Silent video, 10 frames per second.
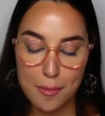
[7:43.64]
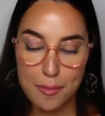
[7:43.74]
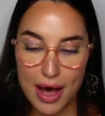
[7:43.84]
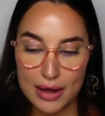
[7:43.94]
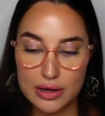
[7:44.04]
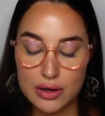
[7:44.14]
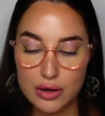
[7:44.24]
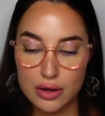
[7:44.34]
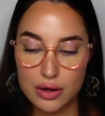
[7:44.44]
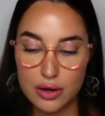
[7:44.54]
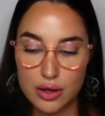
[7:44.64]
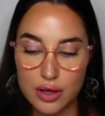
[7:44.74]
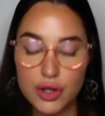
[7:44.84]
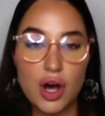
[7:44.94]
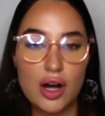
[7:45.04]
But
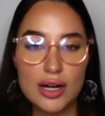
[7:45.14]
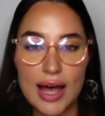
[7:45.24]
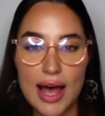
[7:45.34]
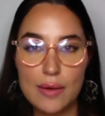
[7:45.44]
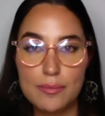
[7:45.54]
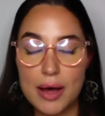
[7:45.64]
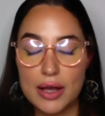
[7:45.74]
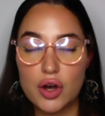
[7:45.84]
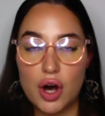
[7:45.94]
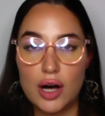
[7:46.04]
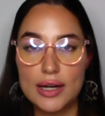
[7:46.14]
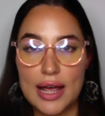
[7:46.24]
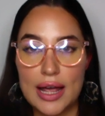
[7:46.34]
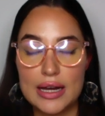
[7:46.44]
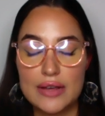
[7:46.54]
God,
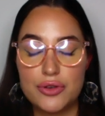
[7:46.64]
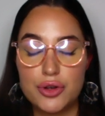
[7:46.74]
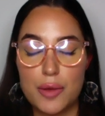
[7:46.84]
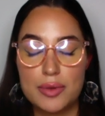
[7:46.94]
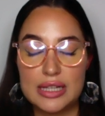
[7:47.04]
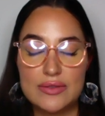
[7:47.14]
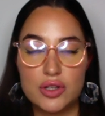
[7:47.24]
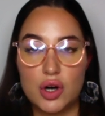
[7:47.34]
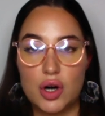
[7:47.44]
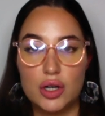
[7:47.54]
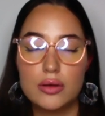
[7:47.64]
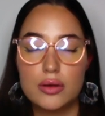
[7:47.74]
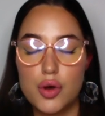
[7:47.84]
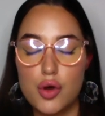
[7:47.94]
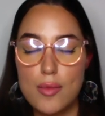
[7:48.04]
and if you don't believe in God,
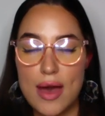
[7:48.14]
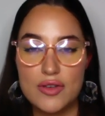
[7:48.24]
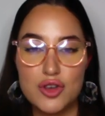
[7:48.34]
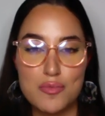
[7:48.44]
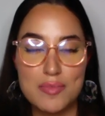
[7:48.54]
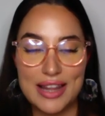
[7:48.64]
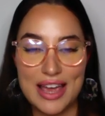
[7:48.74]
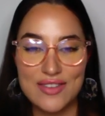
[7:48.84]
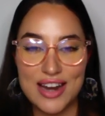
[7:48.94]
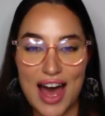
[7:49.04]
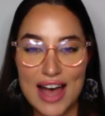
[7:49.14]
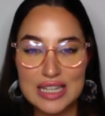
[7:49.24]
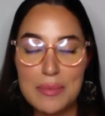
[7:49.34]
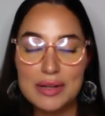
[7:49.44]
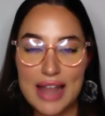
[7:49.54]
whomever you believe in, has
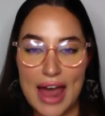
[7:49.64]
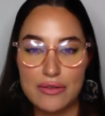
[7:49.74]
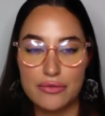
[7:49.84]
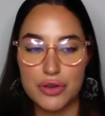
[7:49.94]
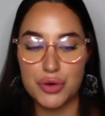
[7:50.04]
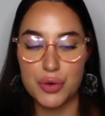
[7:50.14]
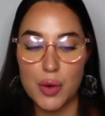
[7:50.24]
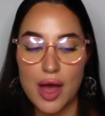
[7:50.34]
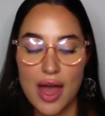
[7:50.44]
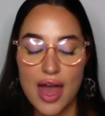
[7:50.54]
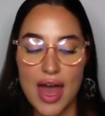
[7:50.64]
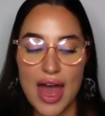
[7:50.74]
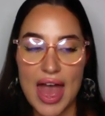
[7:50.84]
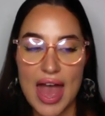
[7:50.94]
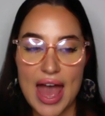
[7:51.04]
a plan for you.
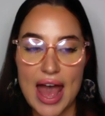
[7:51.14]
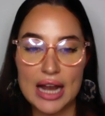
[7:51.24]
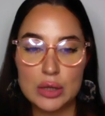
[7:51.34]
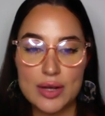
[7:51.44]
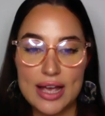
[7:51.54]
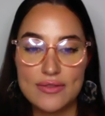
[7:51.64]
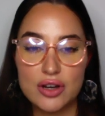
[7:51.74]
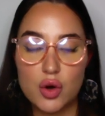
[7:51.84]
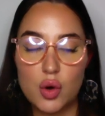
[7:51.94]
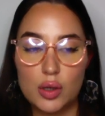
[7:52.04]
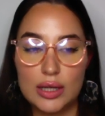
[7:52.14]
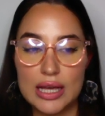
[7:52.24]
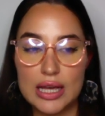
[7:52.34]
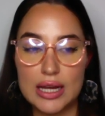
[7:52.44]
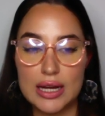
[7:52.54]
And we have a
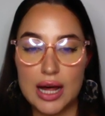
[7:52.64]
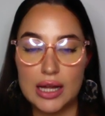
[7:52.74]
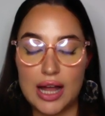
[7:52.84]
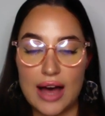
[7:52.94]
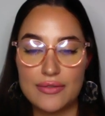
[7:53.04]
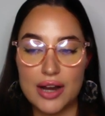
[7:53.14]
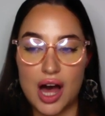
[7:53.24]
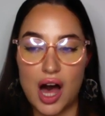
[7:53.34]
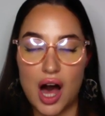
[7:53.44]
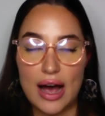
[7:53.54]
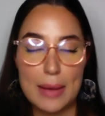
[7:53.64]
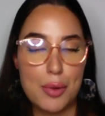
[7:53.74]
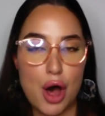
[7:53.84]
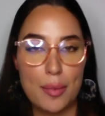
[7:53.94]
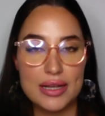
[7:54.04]
calling in life and a higher
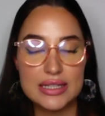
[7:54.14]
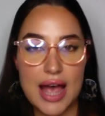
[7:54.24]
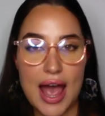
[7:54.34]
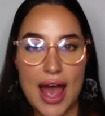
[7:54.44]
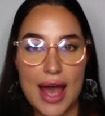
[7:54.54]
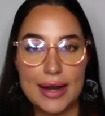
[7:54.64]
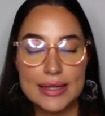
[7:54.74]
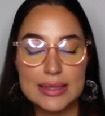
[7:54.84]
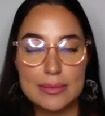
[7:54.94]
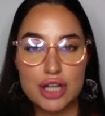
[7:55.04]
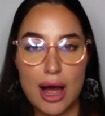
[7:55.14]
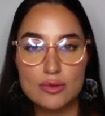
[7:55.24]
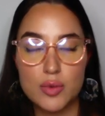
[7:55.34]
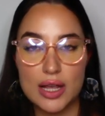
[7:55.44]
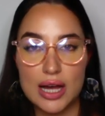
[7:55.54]
purpose. And
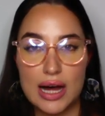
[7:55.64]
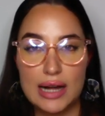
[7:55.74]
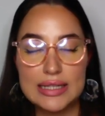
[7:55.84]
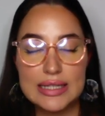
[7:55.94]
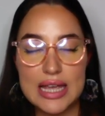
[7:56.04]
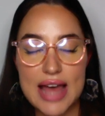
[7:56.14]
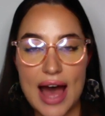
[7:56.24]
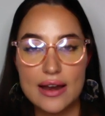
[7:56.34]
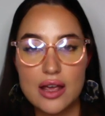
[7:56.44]
sometimes we can't see that.